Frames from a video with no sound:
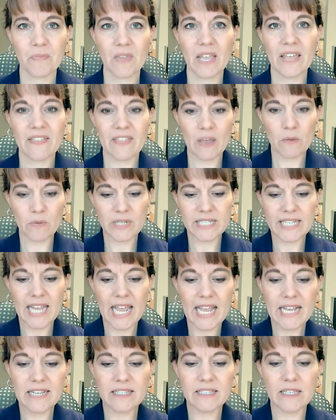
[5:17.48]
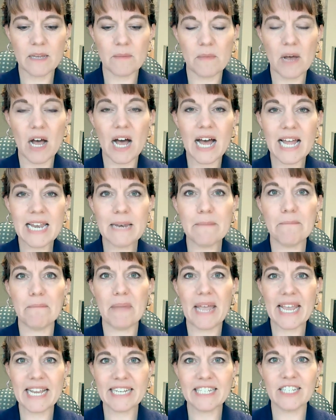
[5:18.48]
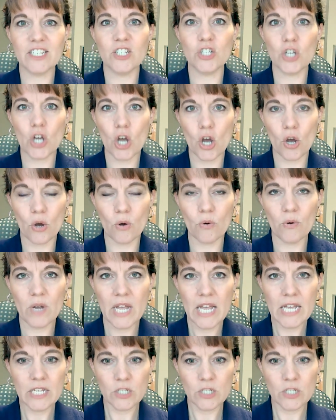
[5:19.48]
They would take some unbaked dough.